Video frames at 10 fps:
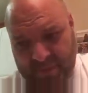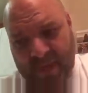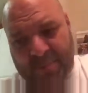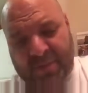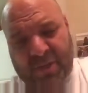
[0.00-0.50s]

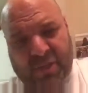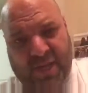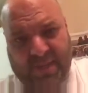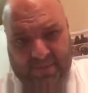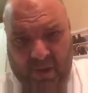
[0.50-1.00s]
I
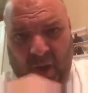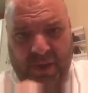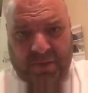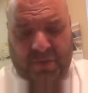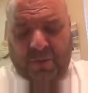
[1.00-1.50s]
appreciate all
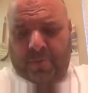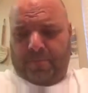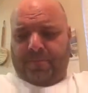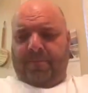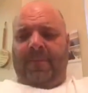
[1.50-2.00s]
you do.
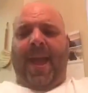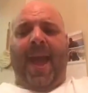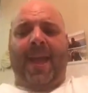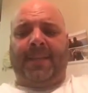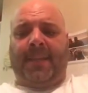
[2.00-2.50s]

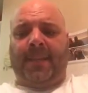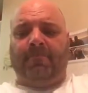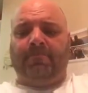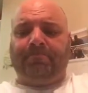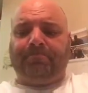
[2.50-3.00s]
And
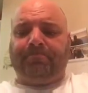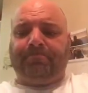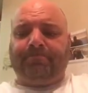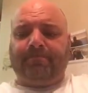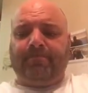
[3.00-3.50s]

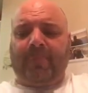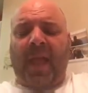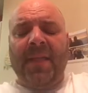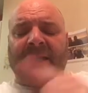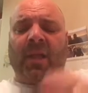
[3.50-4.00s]

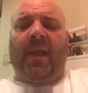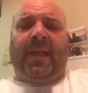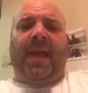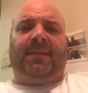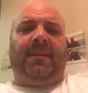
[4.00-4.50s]
that's all
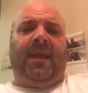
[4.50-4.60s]
I got